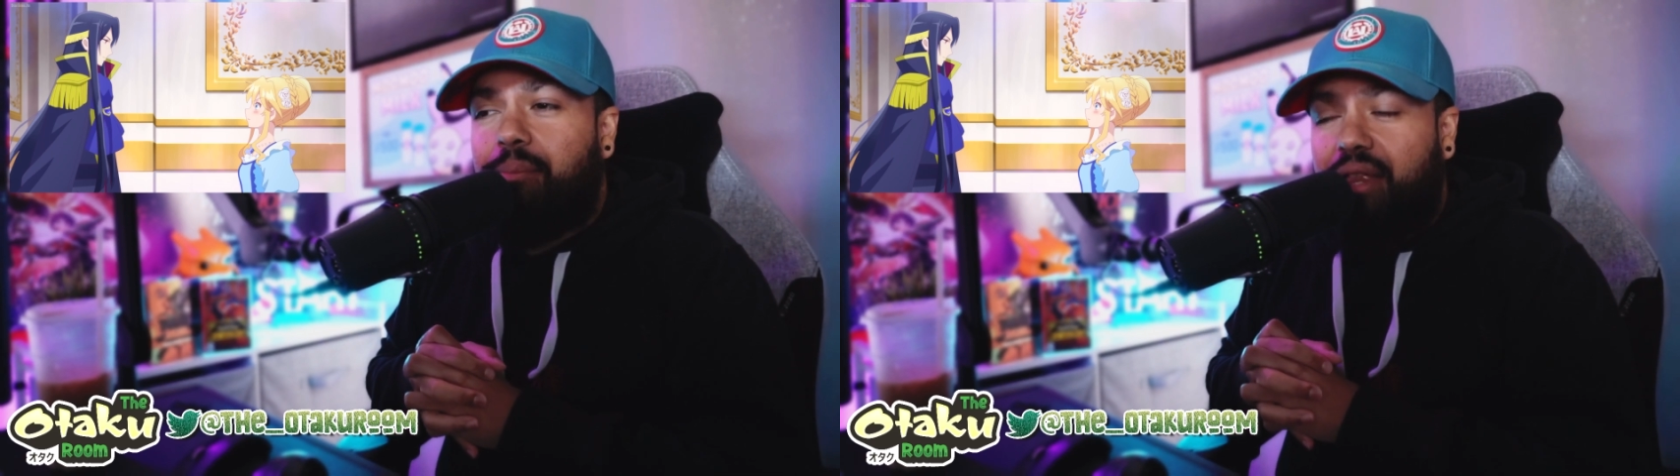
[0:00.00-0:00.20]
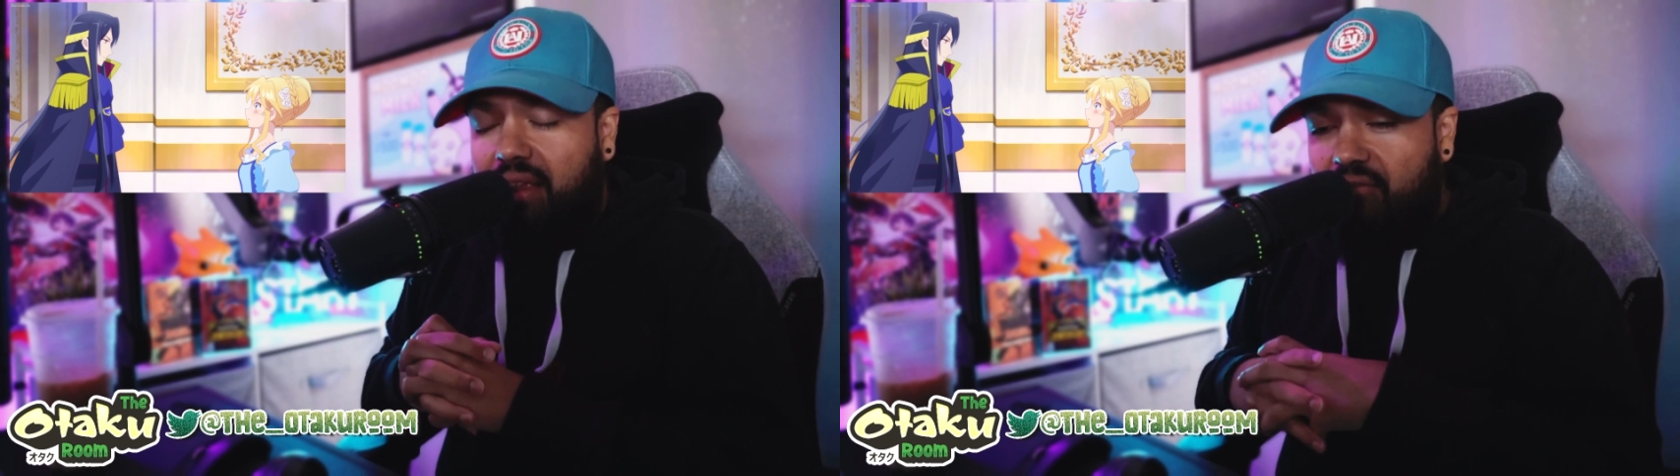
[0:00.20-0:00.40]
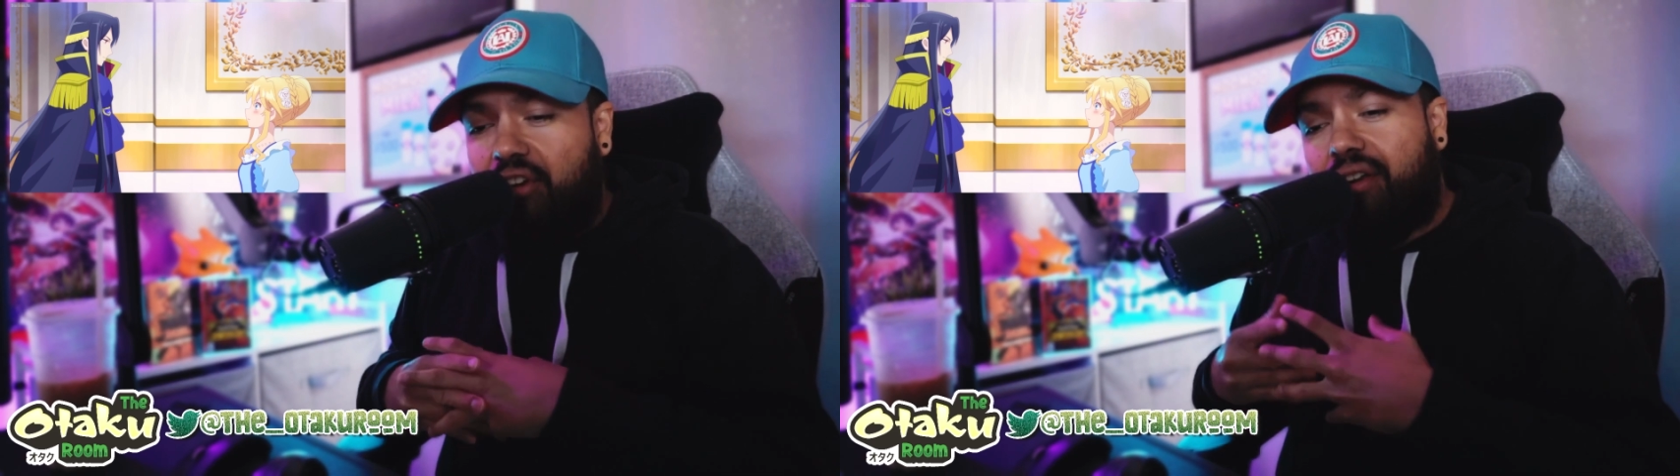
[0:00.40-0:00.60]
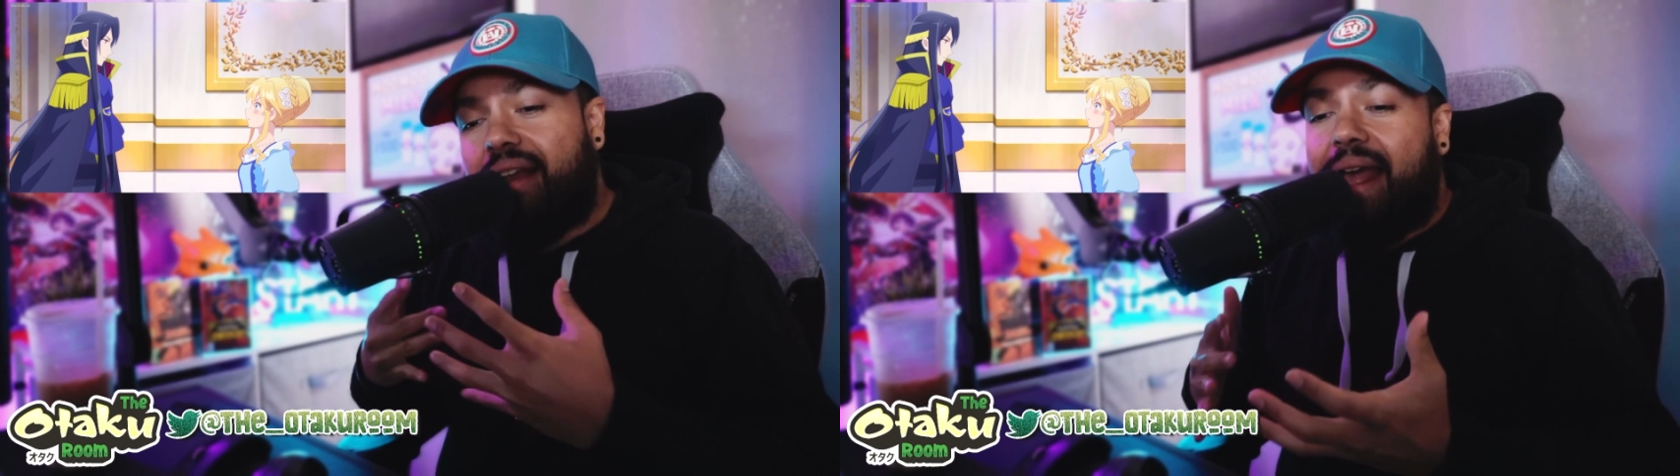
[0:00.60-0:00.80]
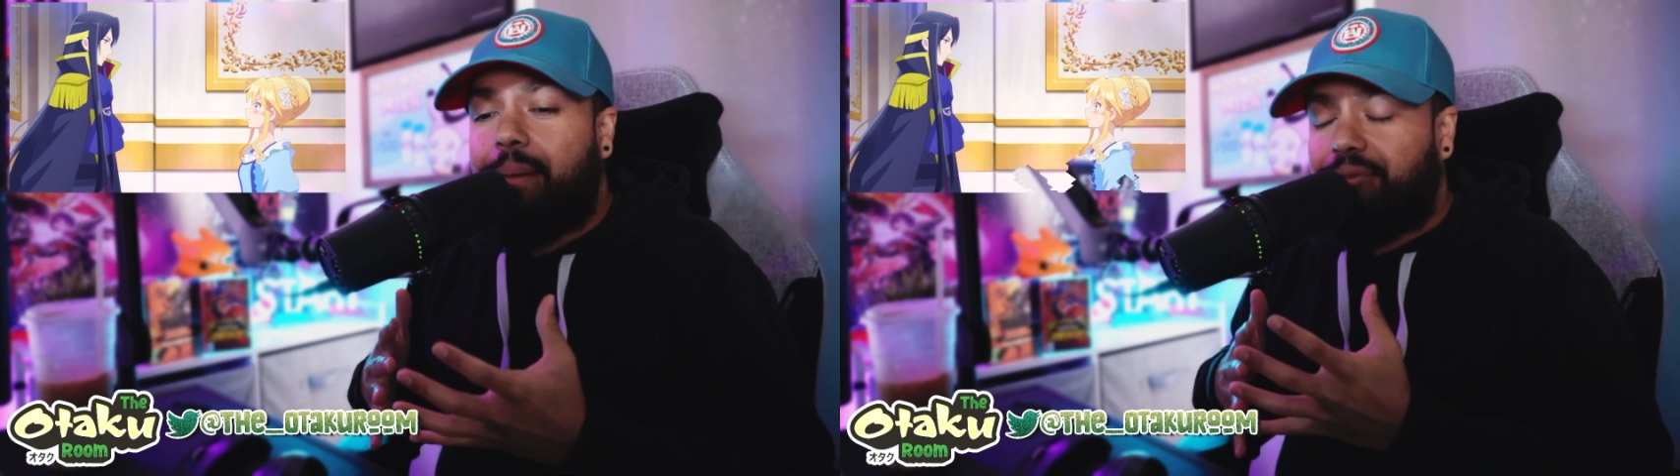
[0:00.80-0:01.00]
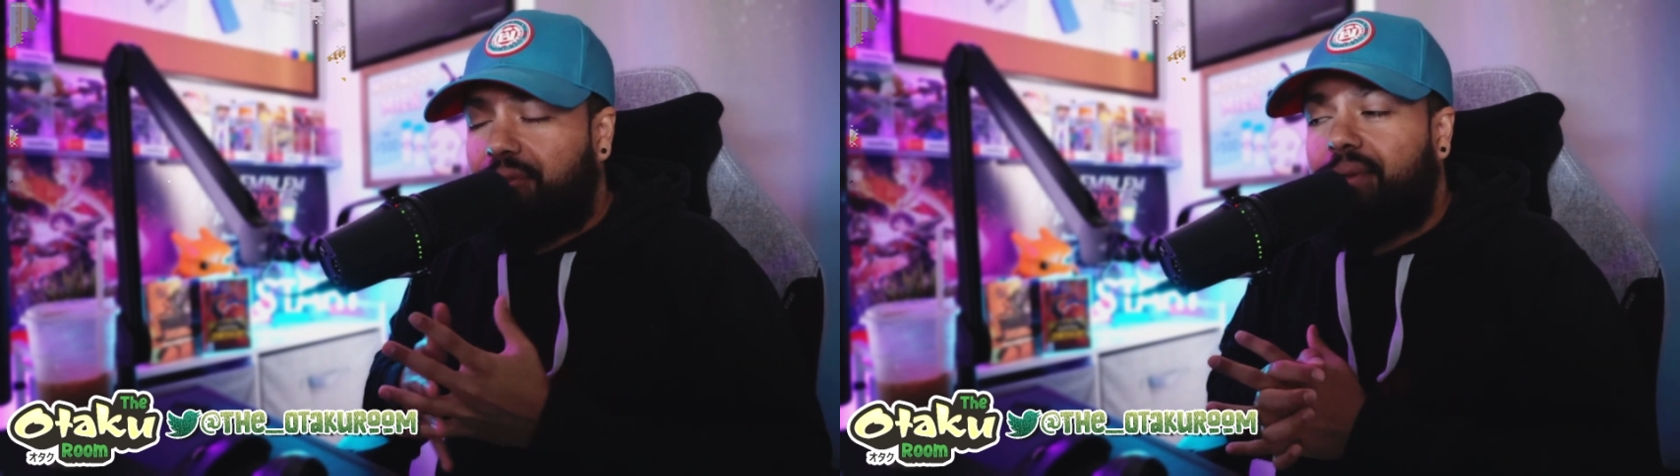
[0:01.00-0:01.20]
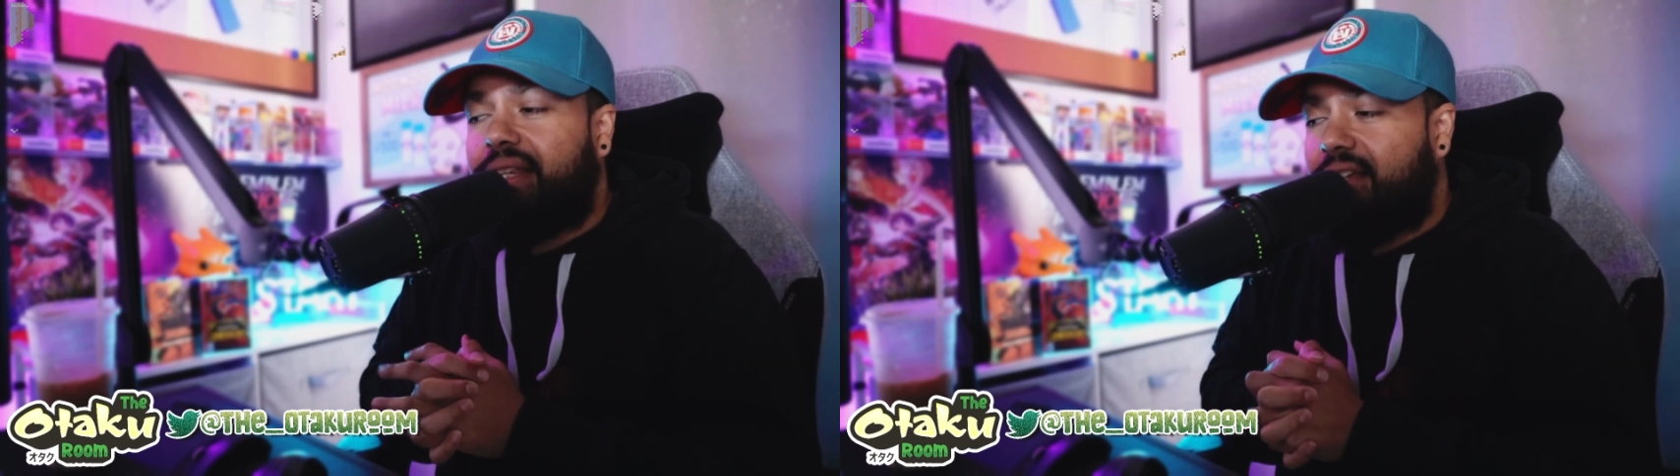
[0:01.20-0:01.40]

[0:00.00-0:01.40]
playing fair, and I absolutely